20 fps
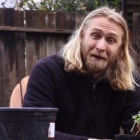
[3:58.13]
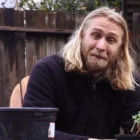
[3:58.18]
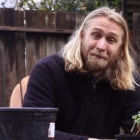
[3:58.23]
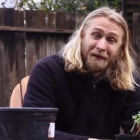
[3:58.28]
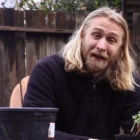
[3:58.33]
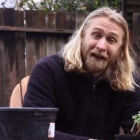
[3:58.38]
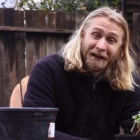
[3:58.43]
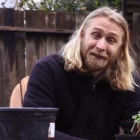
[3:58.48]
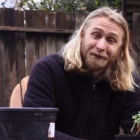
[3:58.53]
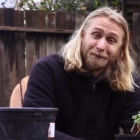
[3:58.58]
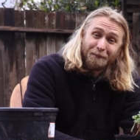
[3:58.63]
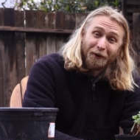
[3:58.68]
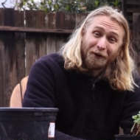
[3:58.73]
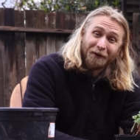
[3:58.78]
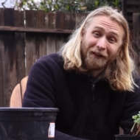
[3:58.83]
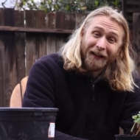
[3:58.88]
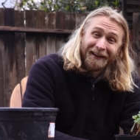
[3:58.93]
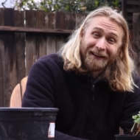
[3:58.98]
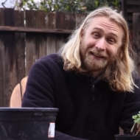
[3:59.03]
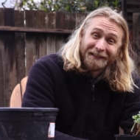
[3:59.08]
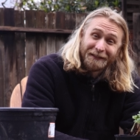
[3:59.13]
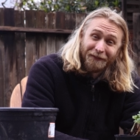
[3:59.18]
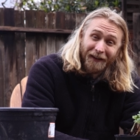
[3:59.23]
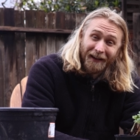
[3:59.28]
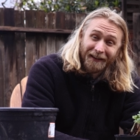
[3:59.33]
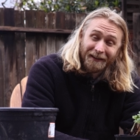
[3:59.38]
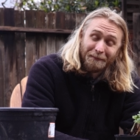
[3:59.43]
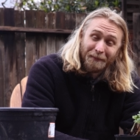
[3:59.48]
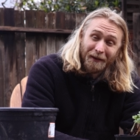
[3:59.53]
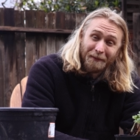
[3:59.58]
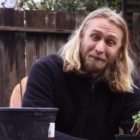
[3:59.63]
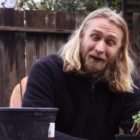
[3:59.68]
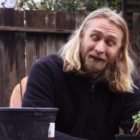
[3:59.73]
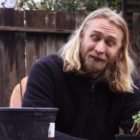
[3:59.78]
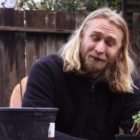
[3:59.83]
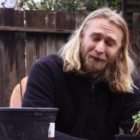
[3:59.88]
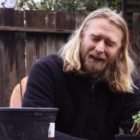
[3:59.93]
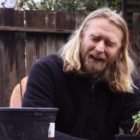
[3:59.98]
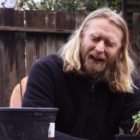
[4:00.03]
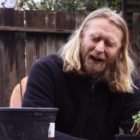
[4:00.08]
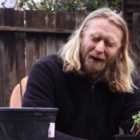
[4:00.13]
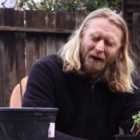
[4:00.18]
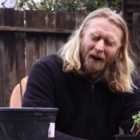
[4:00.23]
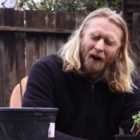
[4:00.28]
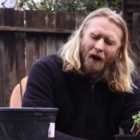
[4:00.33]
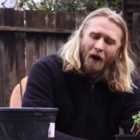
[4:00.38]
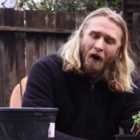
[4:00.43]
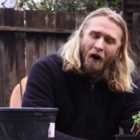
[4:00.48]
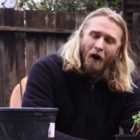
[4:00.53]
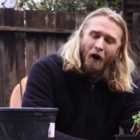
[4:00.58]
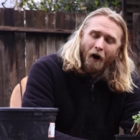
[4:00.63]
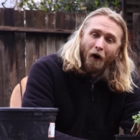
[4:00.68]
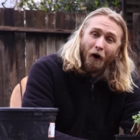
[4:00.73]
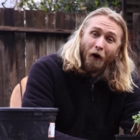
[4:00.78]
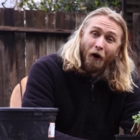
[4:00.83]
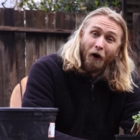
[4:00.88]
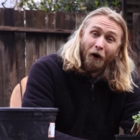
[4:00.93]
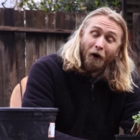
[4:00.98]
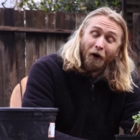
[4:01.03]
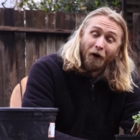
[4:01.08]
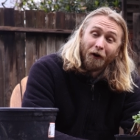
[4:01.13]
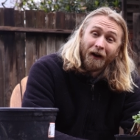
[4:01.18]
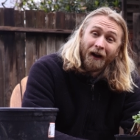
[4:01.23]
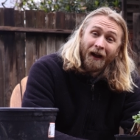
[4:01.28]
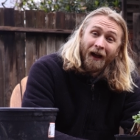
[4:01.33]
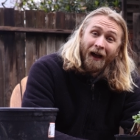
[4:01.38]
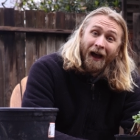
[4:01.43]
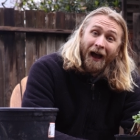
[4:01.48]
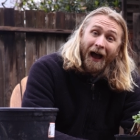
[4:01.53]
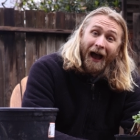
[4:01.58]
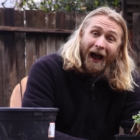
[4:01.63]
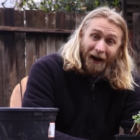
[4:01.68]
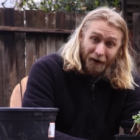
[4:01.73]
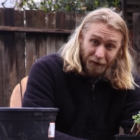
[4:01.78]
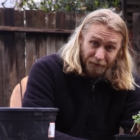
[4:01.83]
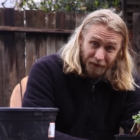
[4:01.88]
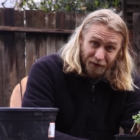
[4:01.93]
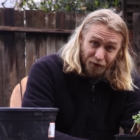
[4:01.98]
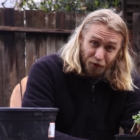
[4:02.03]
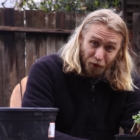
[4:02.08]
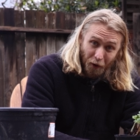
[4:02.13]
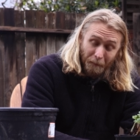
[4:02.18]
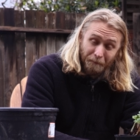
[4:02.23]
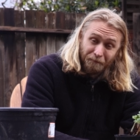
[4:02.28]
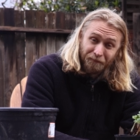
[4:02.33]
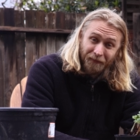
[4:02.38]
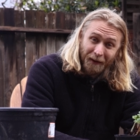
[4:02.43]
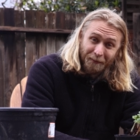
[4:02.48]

because perlite and sphagnum peat moss right now are out of control.